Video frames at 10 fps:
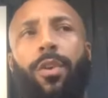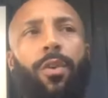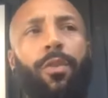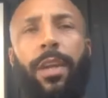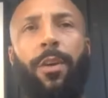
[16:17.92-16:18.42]

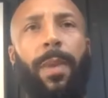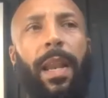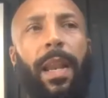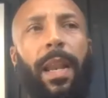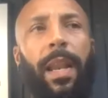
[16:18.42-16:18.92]
you're a really
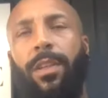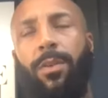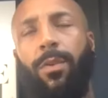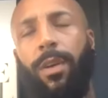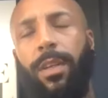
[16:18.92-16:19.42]
good player,
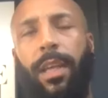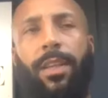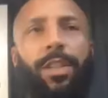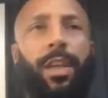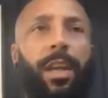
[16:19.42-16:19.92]
but we want a more
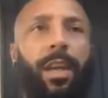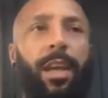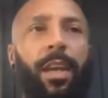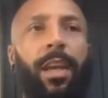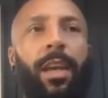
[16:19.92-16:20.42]
experienced
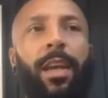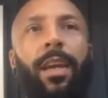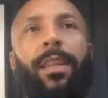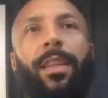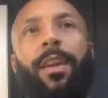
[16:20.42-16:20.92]
squad next
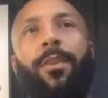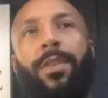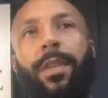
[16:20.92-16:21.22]
year.